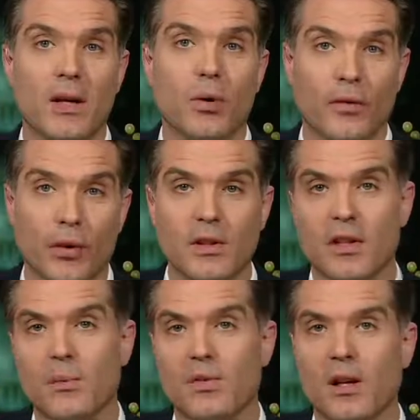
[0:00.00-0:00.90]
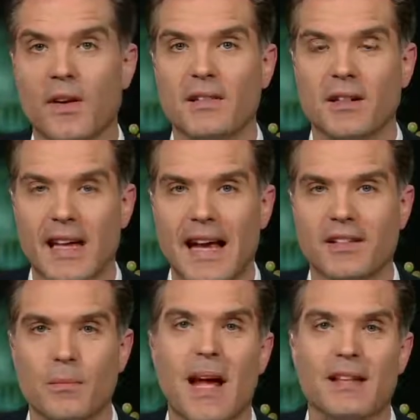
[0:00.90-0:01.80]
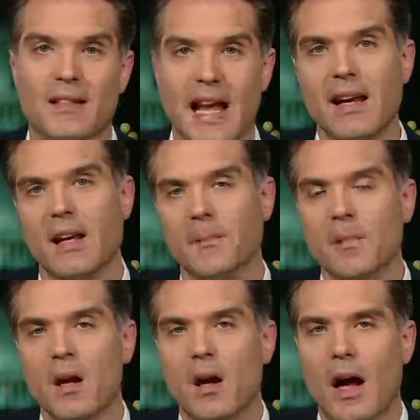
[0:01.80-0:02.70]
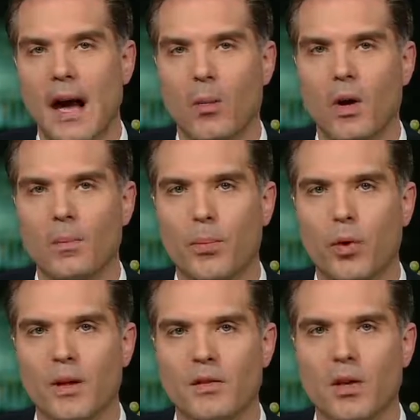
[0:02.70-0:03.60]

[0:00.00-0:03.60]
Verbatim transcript: He referred to himself as the last man standing uh, at one point.